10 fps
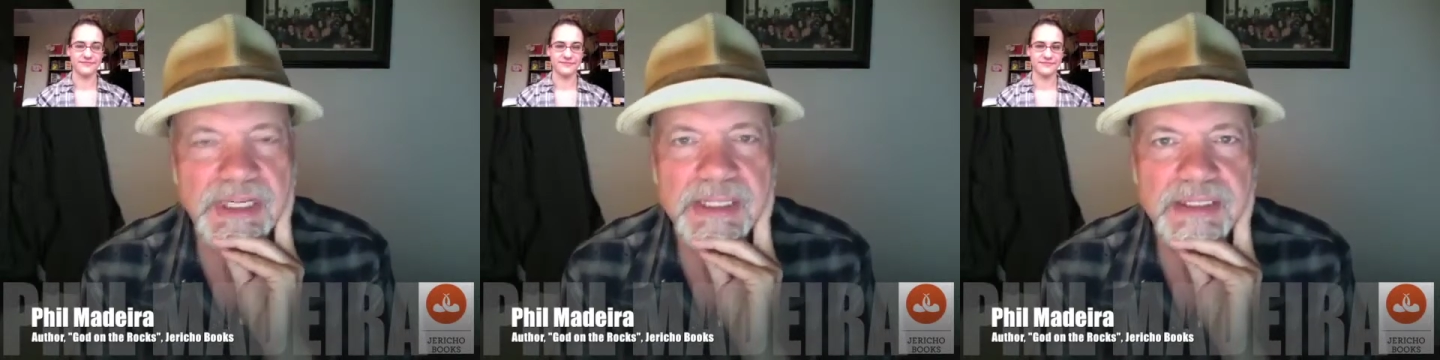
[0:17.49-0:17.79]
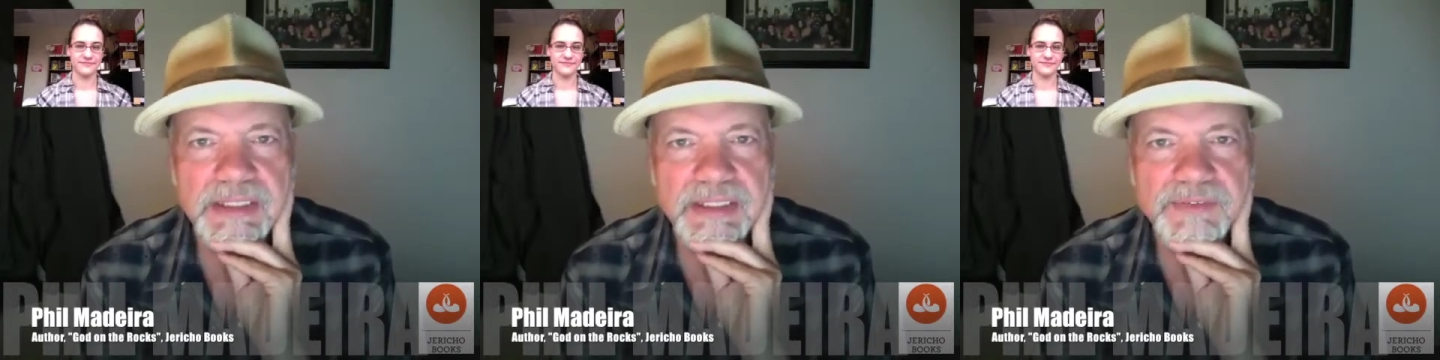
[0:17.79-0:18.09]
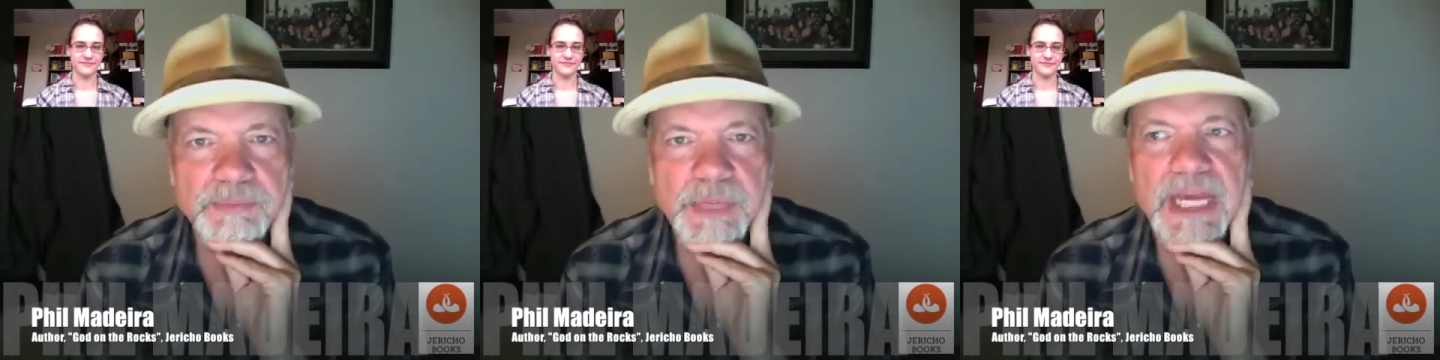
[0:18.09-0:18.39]
anything
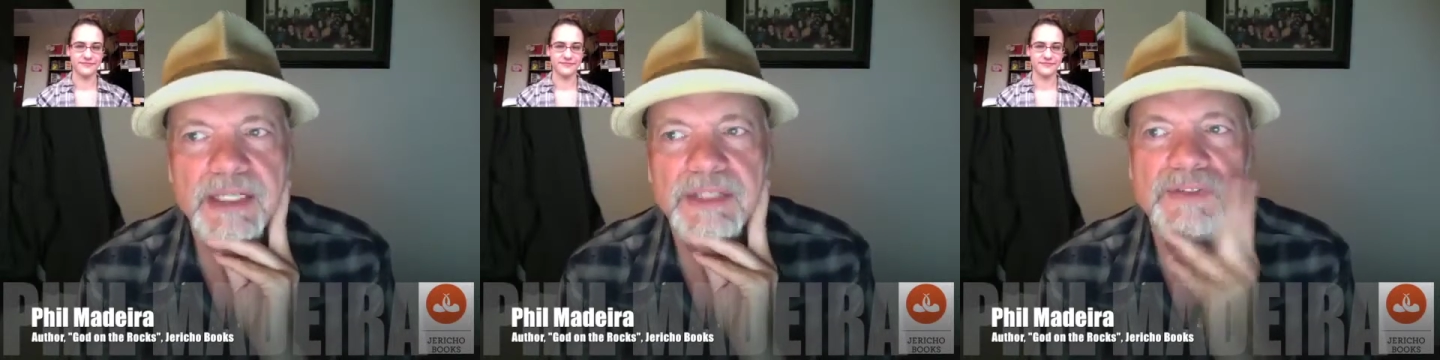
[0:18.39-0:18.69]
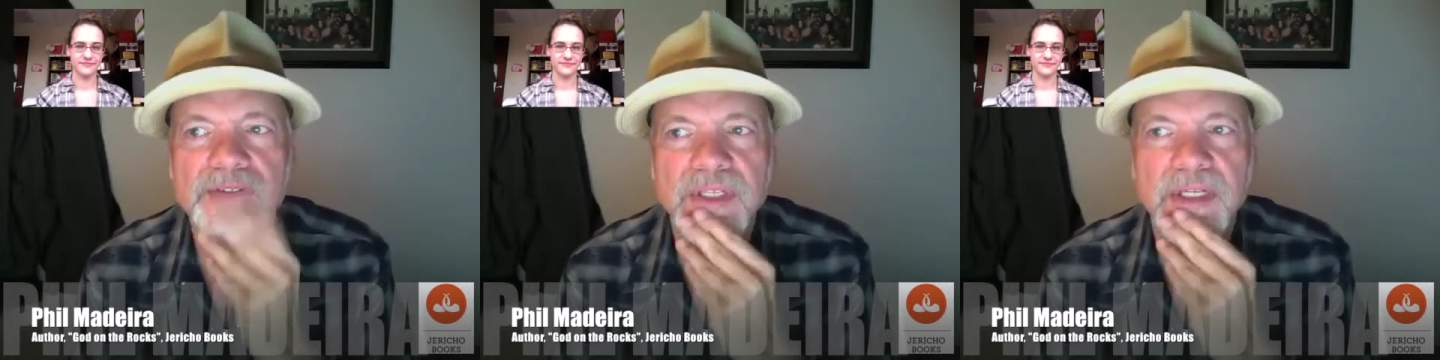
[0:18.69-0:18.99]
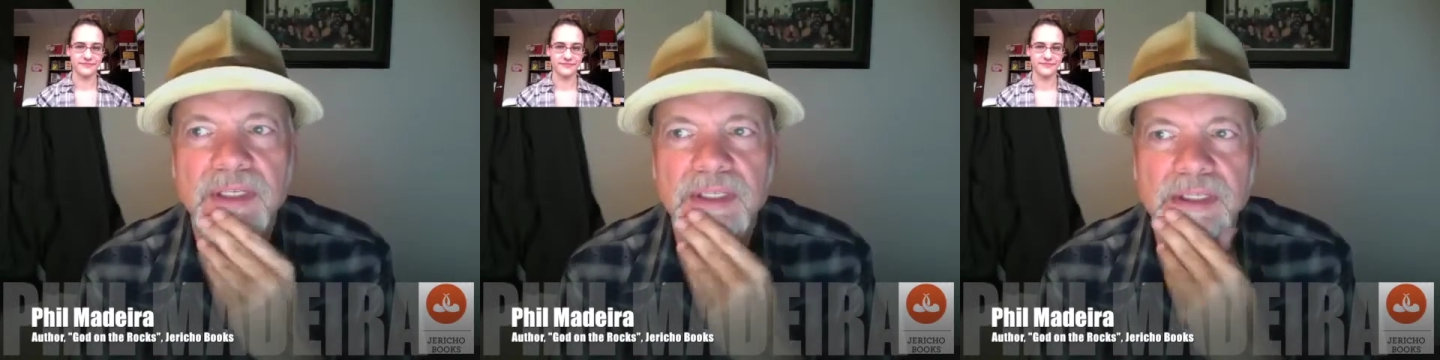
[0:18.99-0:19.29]
is balanced
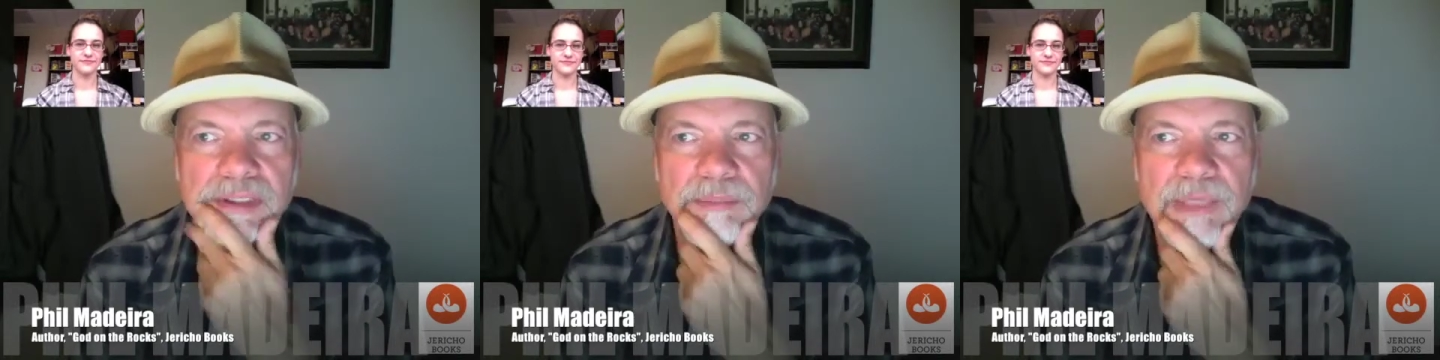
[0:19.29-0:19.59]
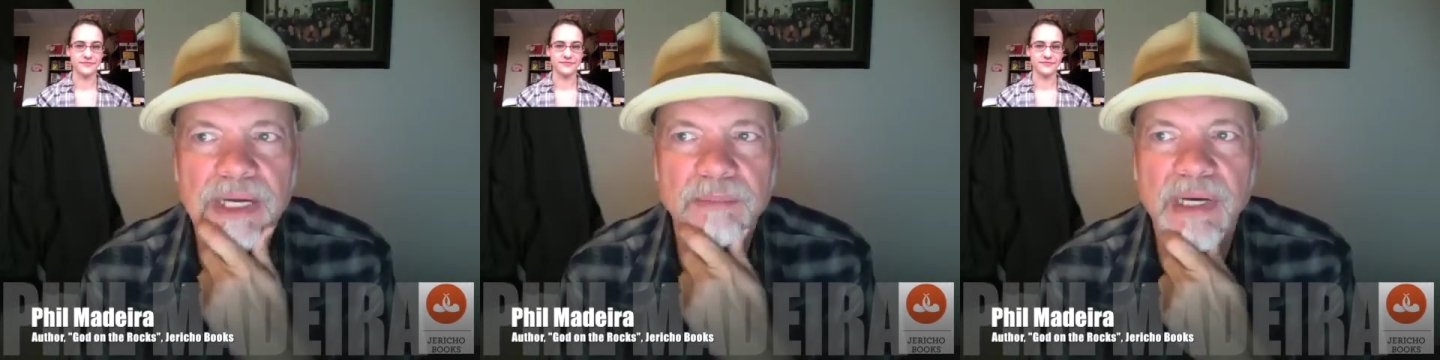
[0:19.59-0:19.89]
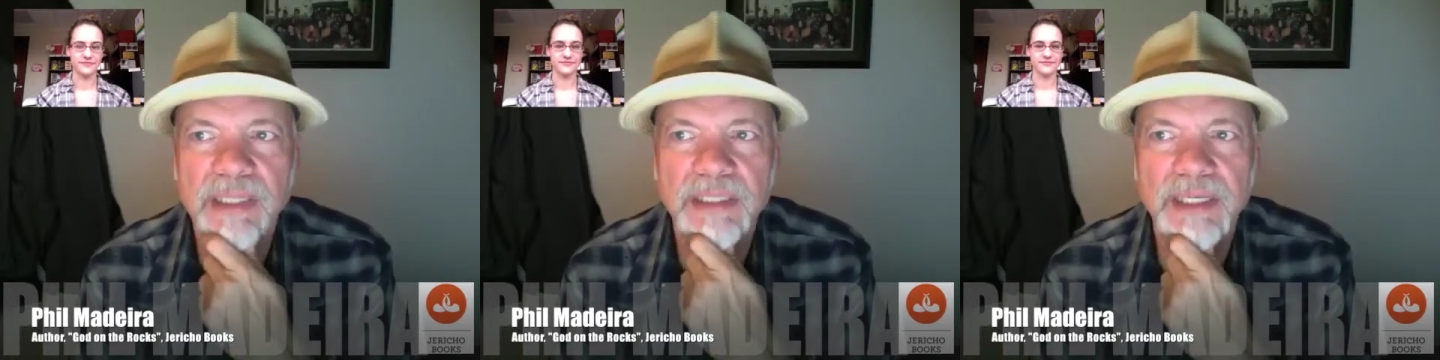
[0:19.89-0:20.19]
about
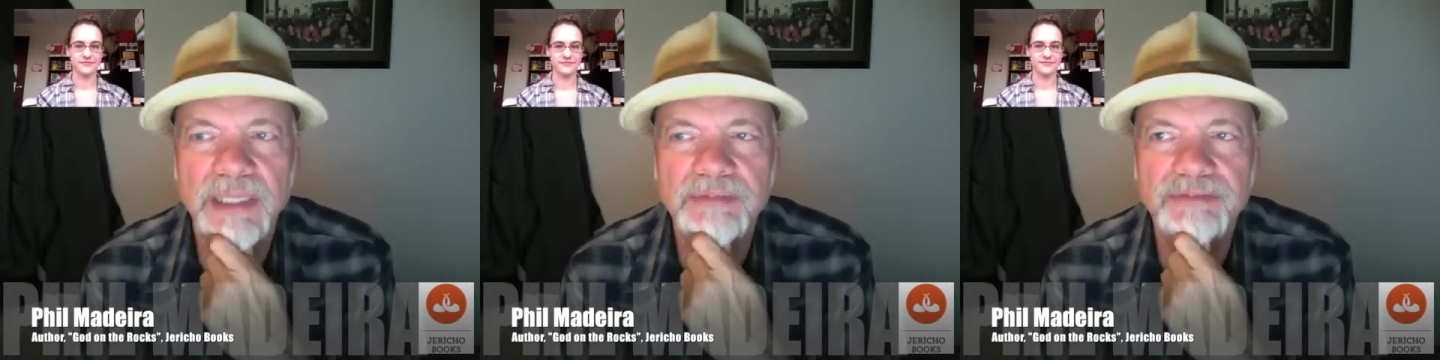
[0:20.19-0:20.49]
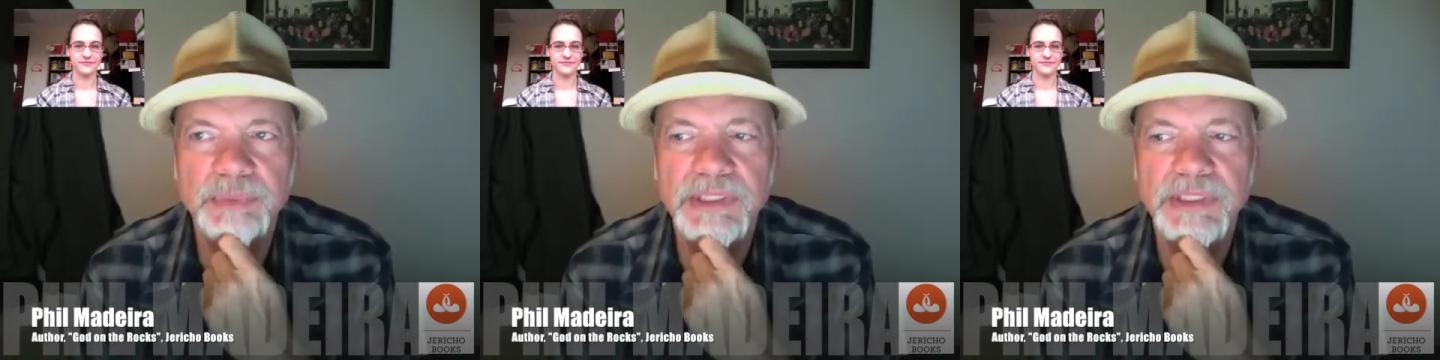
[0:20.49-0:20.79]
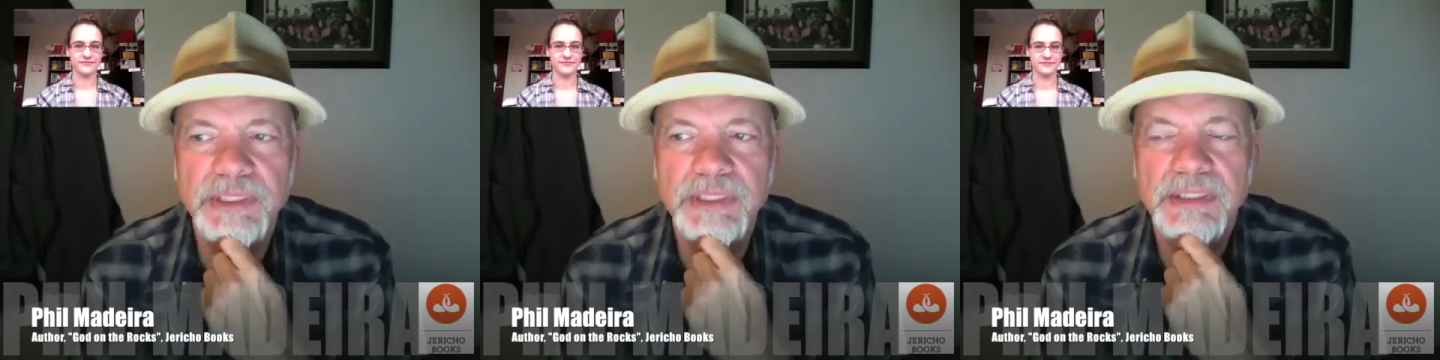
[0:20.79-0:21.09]
my life,
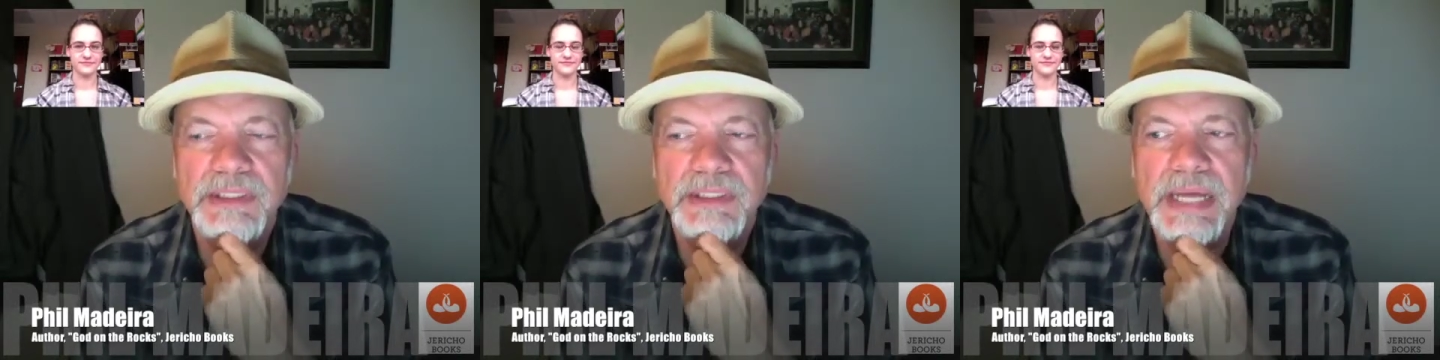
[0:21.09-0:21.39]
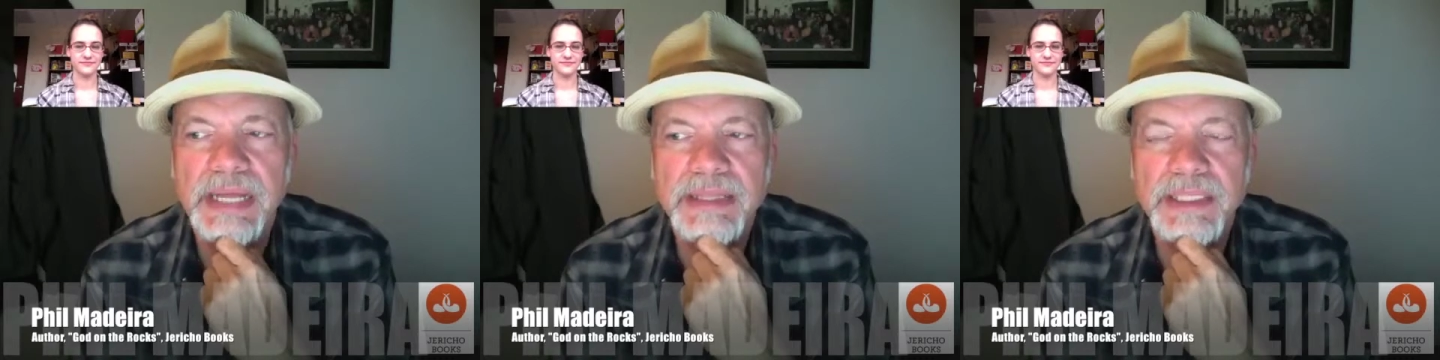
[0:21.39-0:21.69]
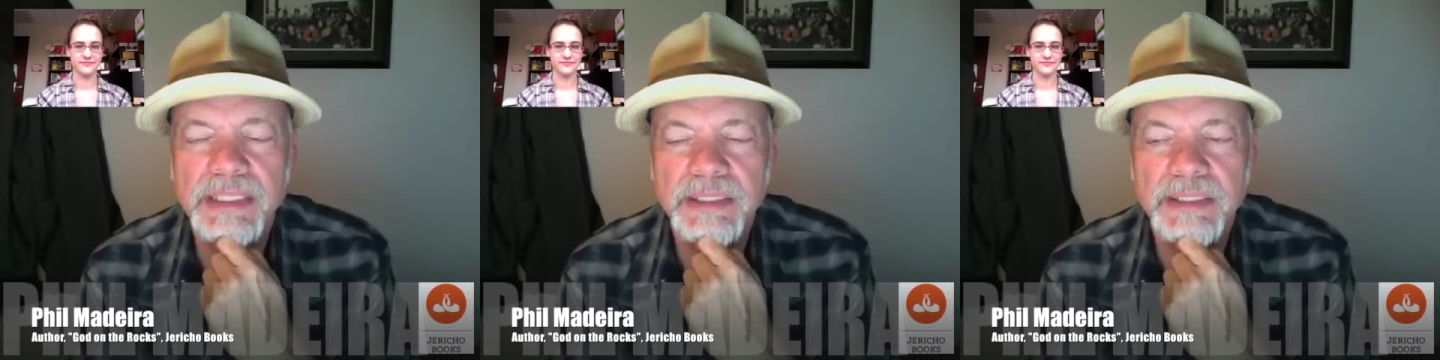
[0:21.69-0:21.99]
but I
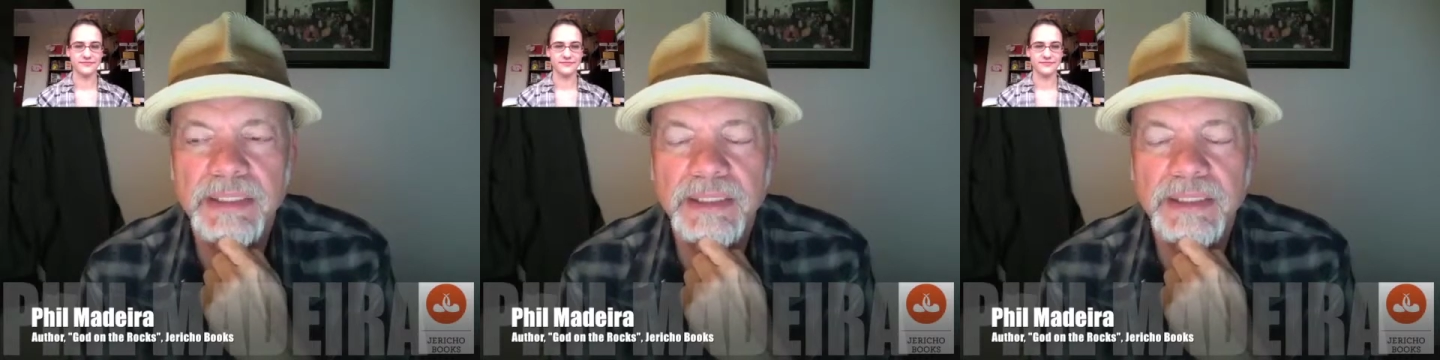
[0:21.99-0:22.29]
think,